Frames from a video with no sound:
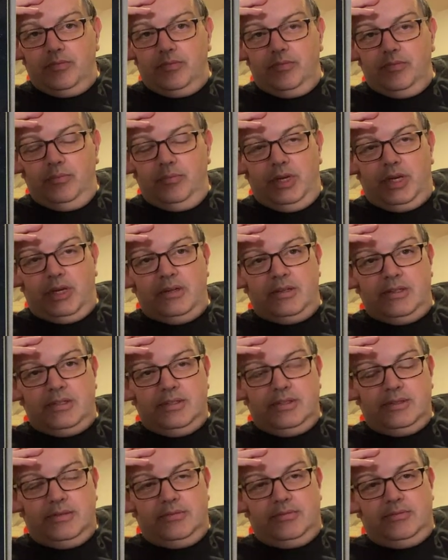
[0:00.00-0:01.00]

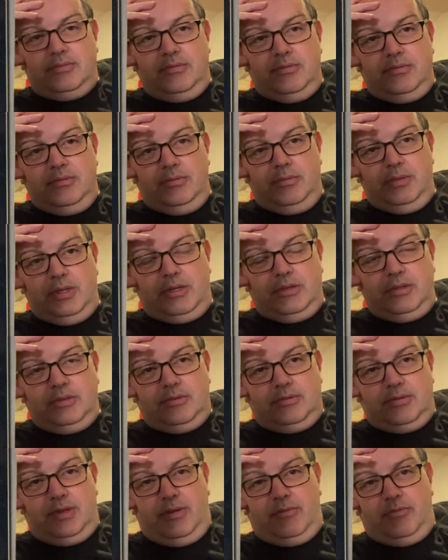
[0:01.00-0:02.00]
Because
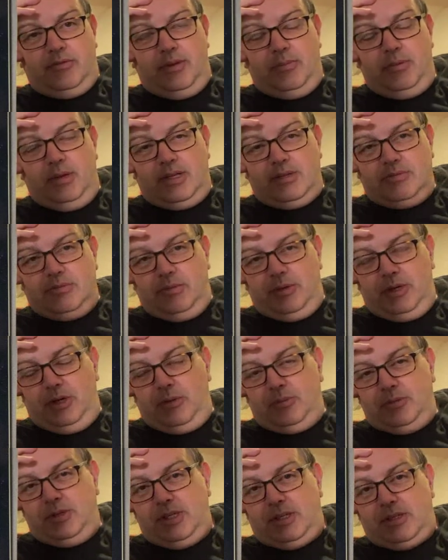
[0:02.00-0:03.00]
replays will be
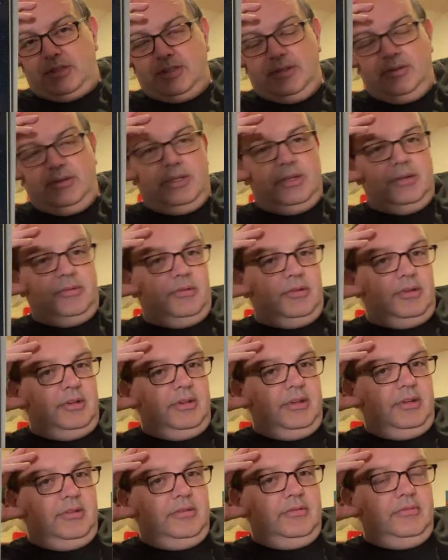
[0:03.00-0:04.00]
opt-in, so I don't want
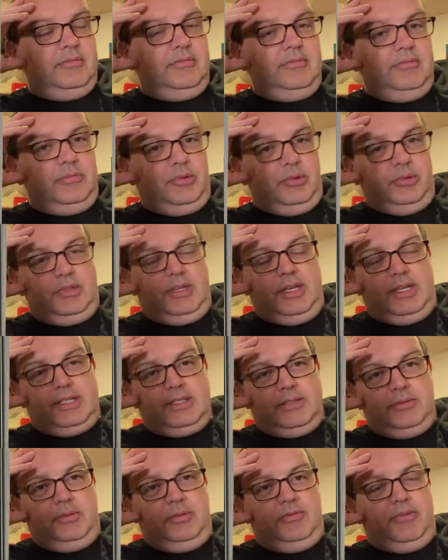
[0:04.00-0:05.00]
broadcasts
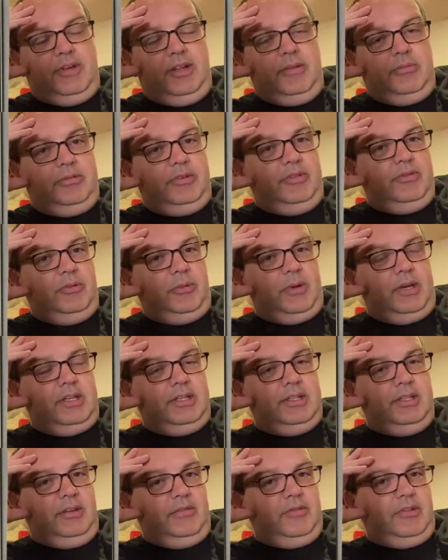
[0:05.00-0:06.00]
to be available for everyone
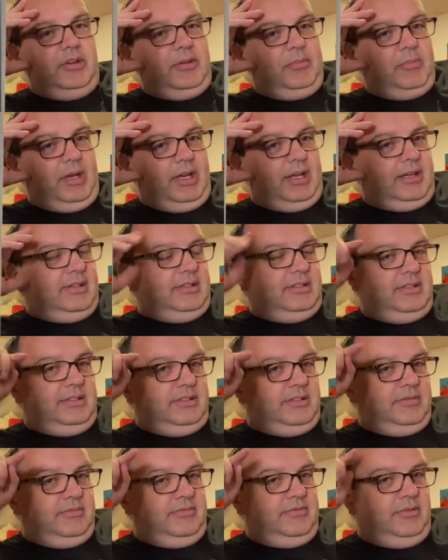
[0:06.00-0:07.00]
until I've got a button
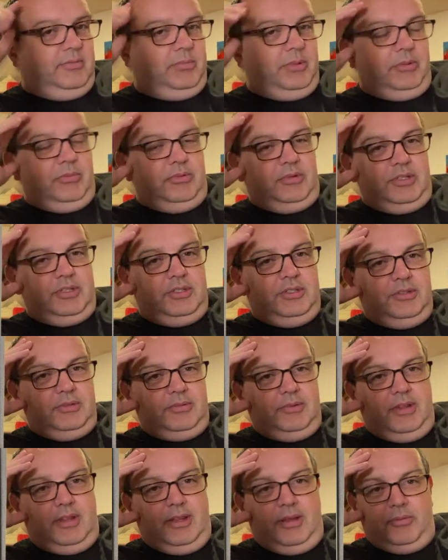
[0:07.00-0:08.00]
for people to choose
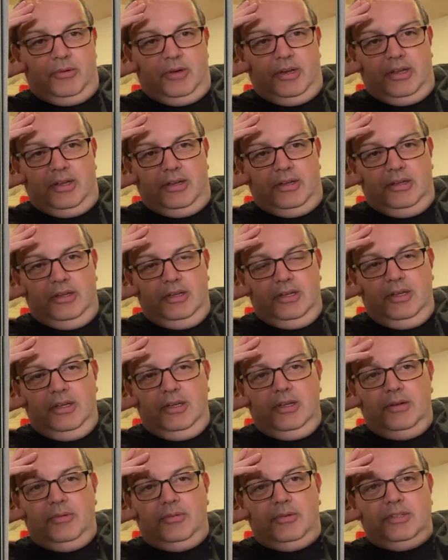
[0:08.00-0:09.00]
whether they want to
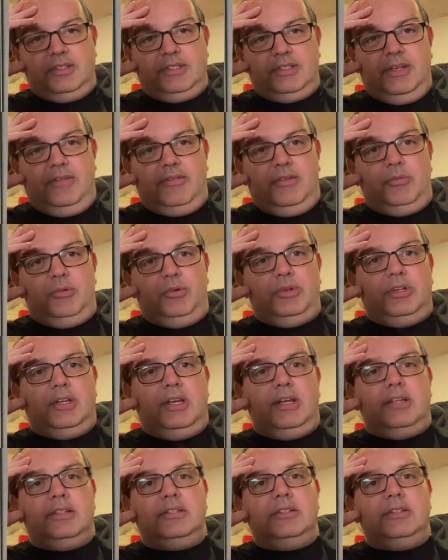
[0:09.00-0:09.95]
save their broadcast.